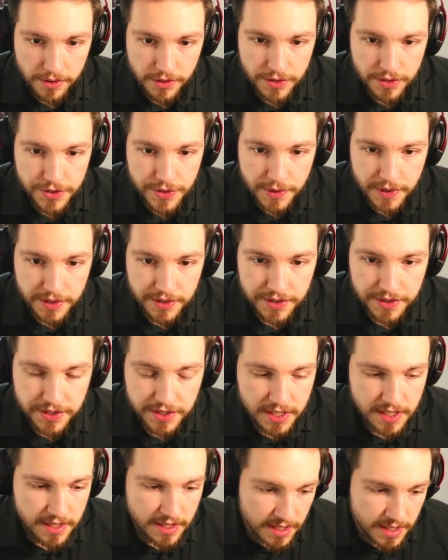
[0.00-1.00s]
you can
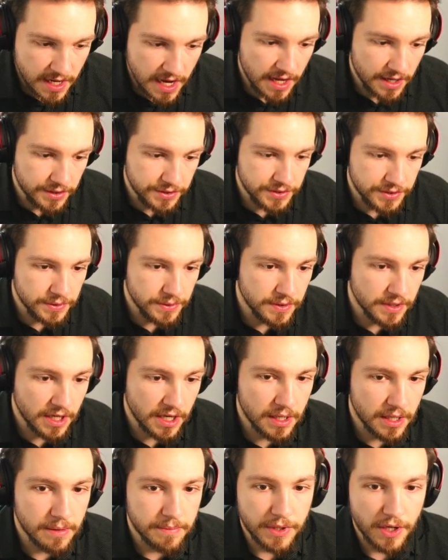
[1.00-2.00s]
see the attitude that
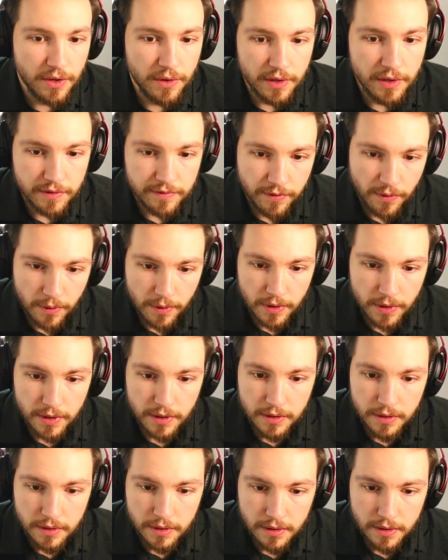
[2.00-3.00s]
I'm going for
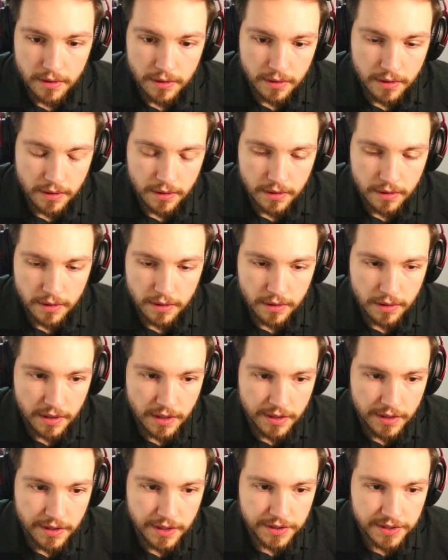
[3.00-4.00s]

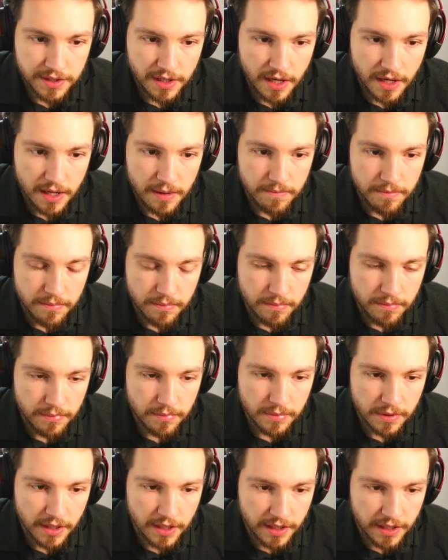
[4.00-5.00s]
in this game.
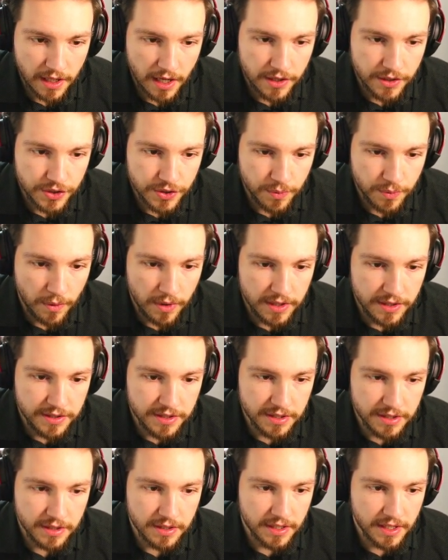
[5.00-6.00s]
Like, I just wanted
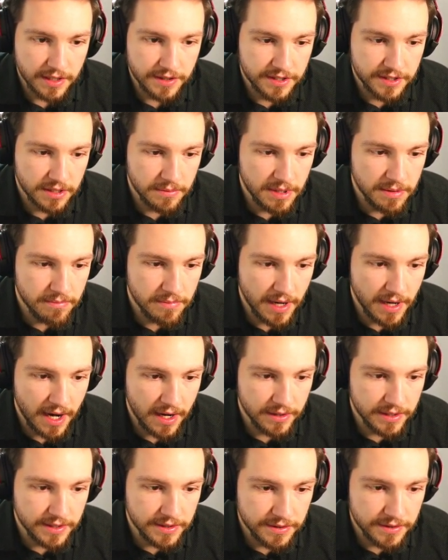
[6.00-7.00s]
to get some
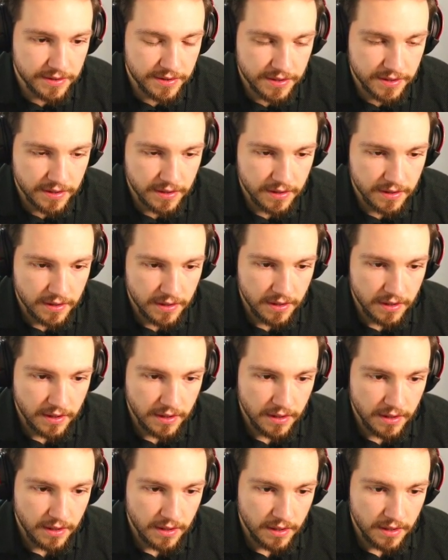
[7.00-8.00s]
imbalance
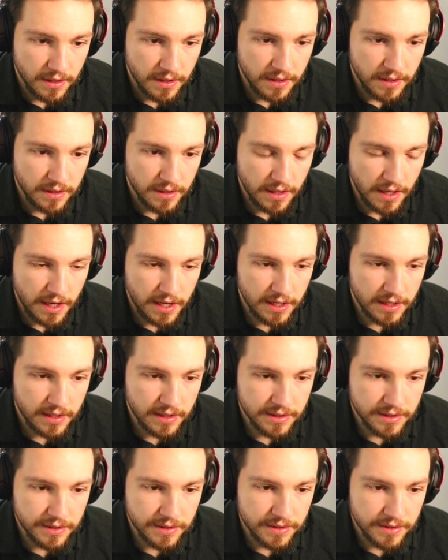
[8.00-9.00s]

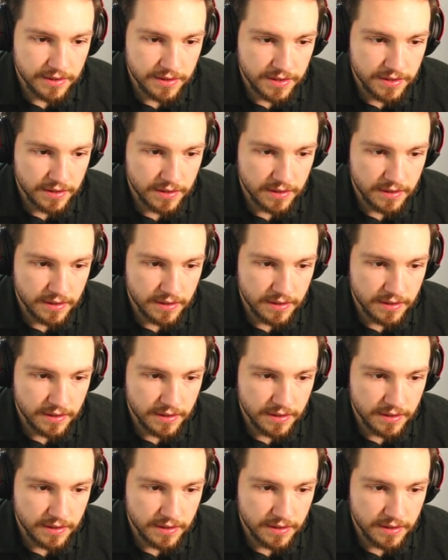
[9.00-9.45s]
and,